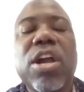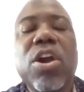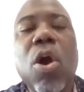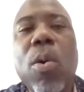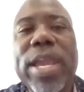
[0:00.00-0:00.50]

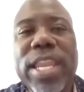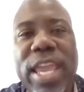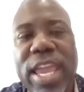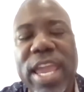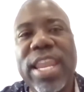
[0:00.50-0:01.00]
going
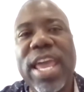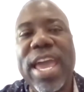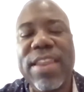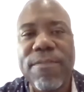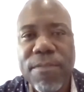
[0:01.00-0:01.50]
in
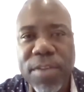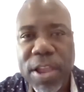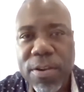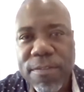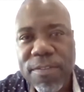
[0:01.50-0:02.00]
and
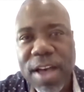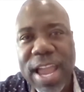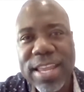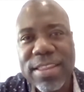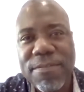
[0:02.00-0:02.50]

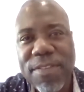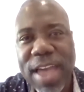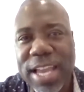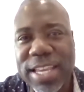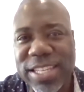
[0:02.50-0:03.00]
verifying the
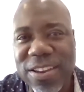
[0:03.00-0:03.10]
facts.